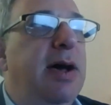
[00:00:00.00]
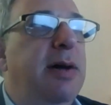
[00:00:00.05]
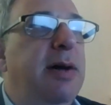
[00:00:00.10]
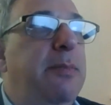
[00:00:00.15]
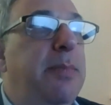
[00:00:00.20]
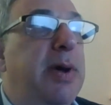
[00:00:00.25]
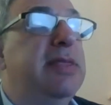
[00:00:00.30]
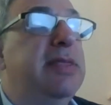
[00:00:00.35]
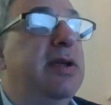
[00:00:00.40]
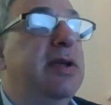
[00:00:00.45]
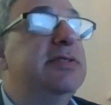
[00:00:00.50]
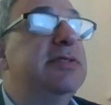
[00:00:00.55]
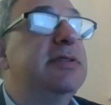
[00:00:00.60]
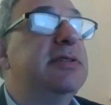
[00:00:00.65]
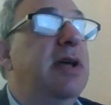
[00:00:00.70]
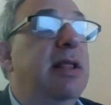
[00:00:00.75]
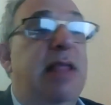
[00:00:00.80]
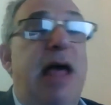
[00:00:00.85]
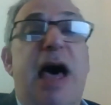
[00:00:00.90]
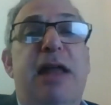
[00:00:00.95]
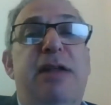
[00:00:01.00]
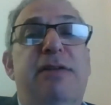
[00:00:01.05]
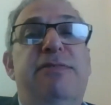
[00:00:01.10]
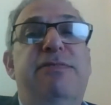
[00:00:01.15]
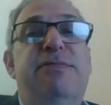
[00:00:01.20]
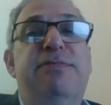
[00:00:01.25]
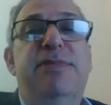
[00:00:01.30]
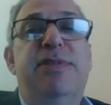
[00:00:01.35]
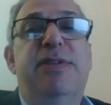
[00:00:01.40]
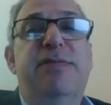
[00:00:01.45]
But there's a lot
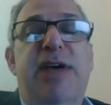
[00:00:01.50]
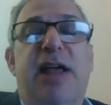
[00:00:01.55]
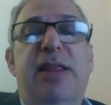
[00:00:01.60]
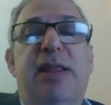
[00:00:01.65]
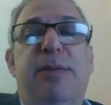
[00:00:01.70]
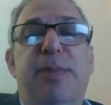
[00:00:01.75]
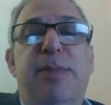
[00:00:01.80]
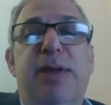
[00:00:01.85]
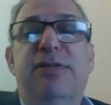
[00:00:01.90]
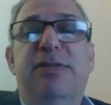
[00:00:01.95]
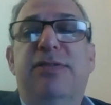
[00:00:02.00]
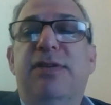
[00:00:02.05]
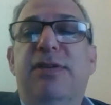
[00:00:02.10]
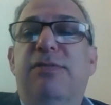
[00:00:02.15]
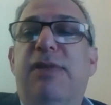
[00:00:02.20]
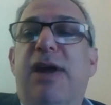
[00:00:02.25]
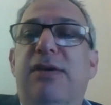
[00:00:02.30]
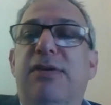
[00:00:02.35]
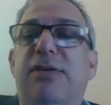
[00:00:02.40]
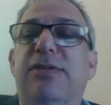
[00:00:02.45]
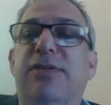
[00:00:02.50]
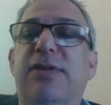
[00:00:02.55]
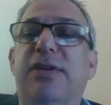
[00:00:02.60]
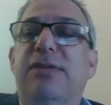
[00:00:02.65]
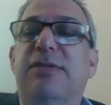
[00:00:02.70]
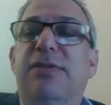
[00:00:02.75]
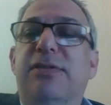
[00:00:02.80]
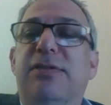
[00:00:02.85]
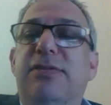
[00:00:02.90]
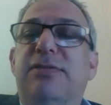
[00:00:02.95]
of developments in rare
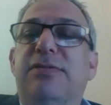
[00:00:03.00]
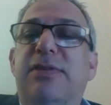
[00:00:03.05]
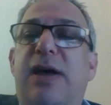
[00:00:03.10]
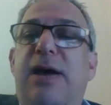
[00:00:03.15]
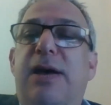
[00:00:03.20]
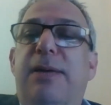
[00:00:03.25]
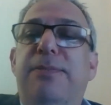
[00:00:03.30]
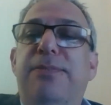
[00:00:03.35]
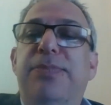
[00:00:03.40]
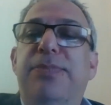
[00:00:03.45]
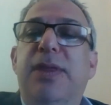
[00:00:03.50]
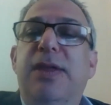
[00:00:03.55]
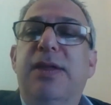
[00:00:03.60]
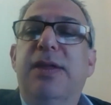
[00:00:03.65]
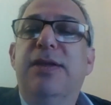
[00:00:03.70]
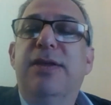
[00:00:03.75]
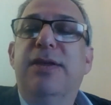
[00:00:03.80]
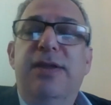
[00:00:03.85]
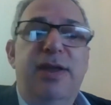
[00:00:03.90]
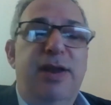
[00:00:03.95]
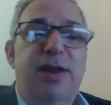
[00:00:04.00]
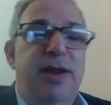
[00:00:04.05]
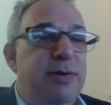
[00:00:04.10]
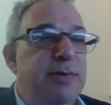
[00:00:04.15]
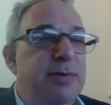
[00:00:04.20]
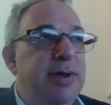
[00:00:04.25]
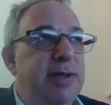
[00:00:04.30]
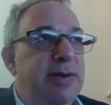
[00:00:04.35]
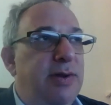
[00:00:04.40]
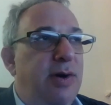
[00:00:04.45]
diseases,
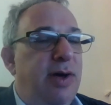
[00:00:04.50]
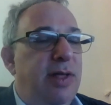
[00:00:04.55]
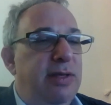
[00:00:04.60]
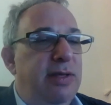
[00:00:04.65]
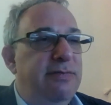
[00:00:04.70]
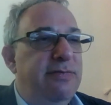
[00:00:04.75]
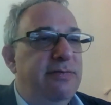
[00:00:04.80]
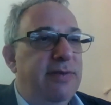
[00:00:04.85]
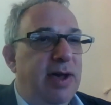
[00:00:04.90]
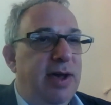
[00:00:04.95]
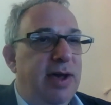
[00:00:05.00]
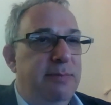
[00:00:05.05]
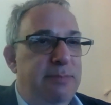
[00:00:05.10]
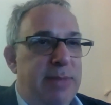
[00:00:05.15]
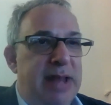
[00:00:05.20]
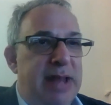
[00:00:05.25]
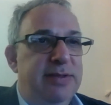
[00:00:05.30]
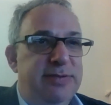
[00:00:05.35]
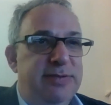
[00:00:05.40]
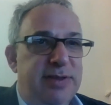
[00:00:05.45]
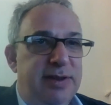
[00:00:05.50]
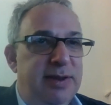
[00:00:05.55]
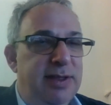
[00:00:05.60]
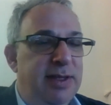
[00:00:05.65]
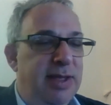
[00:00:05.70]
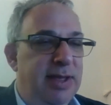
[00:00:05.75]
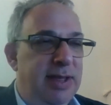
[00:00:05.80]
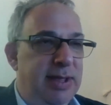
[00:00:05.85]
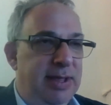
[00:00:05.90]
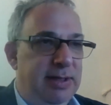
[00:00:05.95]
in all of medicine.
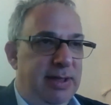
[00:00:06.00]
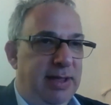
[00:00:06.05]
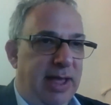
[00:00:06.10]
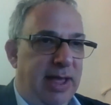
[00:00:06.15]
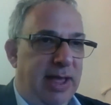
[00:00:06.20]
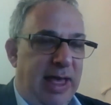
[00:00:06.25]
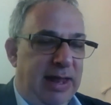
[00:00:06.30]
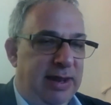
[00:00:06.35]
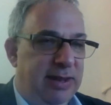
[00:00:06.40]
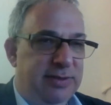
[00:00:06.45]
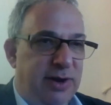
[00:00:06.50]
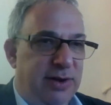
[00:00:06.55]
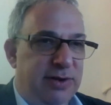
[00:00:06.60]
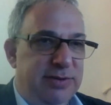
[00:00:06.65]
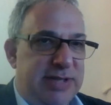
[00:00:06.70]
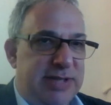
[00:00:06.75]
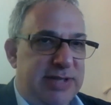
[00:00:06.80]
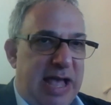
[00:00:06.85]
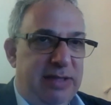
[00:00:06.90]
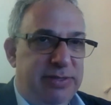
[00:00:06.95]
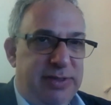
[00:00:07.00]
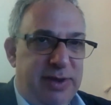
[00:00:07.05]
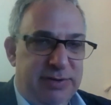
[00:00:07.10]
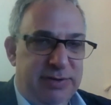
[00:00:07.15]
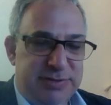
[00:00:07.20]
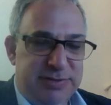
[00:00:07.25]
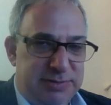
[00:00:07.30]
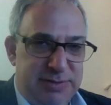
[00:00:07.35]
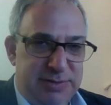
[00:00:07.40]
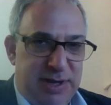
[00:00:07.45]
And it turns out
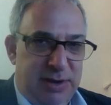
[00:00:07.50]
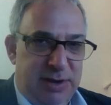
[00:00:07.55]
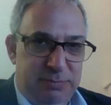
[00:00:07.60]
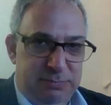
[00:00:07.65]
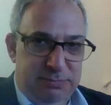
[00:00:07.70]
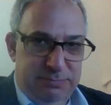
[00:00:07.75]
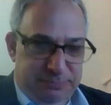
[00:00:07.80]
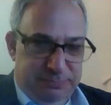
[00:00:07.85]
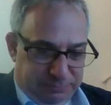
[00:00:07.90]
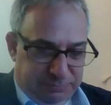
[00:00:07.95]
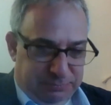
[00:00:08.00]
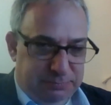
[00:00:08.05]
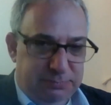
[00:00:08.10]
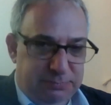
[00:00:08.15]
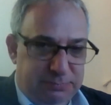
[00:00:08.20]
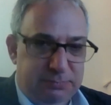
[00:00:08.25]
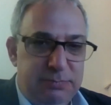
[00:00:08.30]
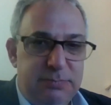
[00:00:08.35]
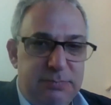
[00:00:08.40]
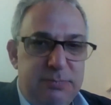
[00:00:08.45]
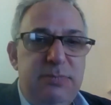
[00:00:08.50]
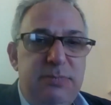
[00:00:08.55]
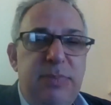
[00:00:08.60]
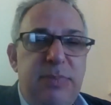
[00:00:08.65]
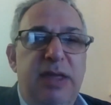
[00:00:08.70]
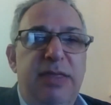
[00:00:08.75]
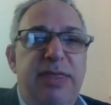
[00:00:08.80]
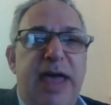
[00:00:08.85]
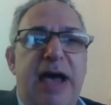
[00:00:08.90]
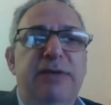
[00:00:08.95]
there's,
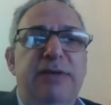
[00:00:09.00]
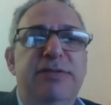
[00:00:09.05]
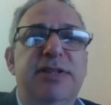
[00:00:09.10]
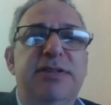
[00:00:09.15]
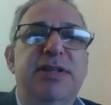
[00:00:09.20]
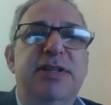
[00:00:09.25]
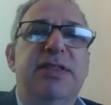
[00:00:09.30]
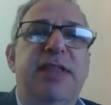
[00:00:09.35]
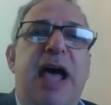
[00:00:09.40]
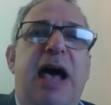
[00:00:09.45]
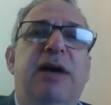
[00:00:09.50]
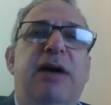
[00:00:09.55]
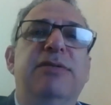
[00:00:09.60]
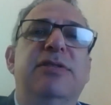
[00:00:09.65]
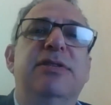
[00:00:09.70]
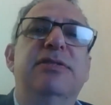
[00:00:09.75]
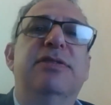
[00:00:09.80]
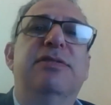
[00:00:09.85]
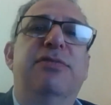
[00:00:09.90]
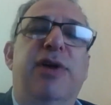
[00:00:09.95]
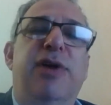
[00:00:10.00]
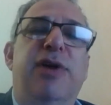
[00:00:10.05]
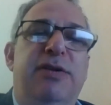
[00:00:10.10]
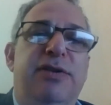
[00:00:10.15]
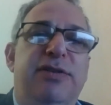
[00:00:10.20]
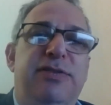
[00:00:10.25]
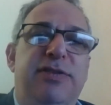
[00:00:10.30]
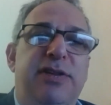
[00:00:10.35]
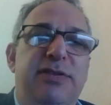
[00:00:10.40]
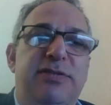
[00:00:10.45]
thousands and thousands of rare
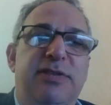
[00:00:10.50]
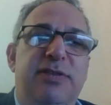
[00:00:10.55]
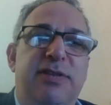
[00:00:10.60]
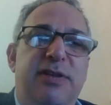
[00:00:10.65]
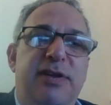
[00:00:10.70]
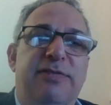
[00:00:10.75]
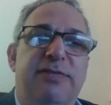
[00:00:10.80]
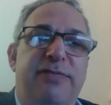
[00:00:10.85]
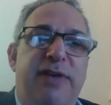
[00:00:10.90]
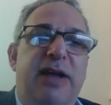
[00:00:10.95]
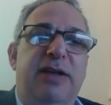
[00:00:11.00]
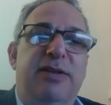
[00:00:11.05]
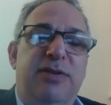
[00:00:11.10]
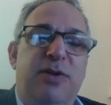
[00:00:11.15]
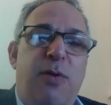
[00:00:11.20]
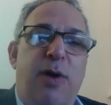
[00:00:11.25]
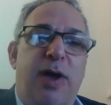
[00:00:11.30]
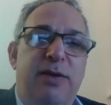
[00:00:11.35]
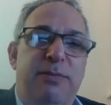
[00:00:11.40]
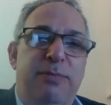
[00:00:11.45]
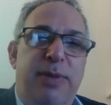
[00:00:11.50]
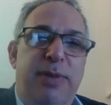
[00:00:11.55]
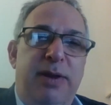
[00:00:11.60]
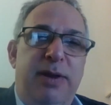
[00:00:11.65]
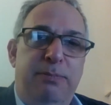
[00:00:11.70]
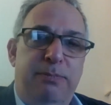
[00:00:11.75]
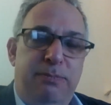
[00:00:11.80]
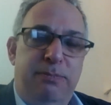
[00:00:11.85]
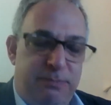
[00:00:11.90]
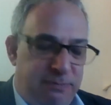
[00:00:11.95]
diseases that affect quite a bit of
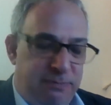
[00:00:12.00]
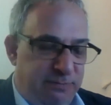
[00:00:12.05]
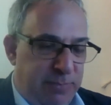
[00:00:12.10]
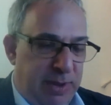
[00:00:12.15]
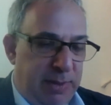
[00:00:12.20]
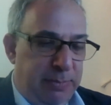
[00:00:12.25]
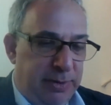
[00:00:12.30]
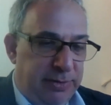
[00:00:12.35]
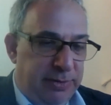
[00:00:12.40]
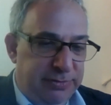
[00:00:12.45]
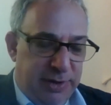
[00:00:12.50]
people.